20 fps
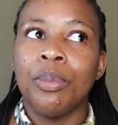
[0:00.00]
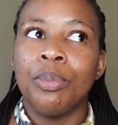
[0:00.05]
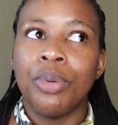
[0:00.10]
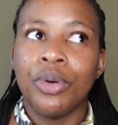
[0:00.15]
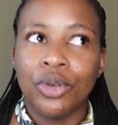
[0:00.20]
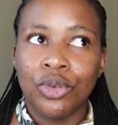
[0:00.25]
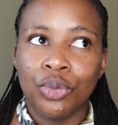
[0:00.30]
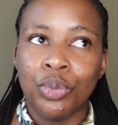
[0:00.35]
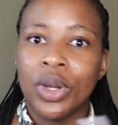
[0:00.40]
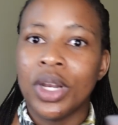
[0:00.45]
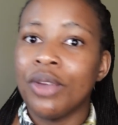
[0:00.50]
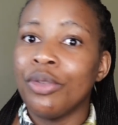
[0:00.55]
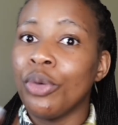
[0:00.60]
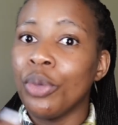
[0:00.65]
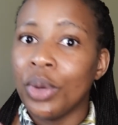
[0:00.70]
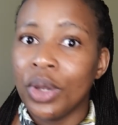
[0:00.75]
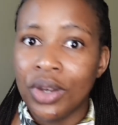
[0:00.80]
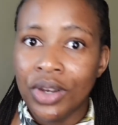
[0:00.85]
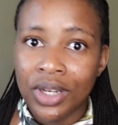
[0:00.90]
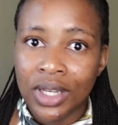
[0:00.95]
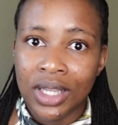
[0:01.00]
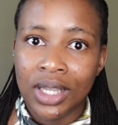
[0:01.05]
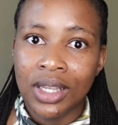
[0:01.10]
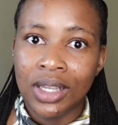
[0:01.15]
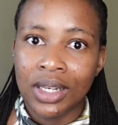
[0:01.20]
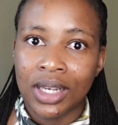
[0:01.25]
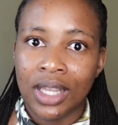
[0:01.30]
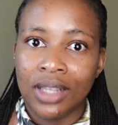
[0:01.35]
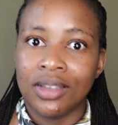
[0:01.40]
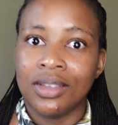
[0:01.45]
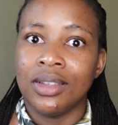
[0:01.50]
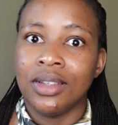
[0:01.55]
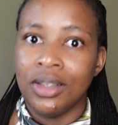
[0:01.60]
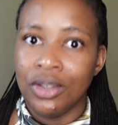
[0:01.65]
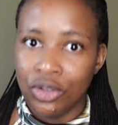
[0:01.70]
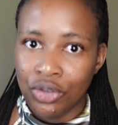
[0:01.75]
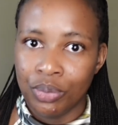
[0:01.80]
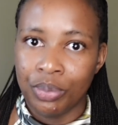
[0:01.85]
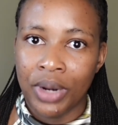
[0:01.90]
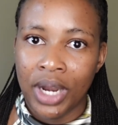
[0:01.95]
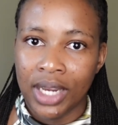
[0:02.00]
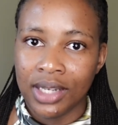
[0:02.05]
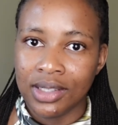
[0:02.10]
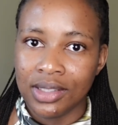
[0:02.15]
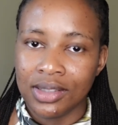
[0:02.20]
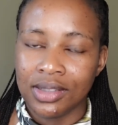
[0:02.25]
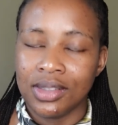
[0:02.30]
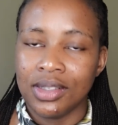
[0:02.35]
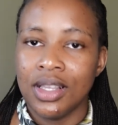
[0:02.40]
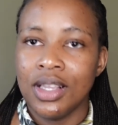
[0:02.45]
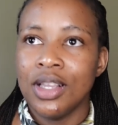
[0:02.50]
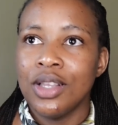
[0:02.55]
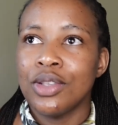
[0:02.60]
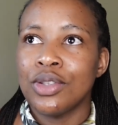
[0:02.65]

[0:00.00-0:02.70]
put whatever we're learning in class into practice.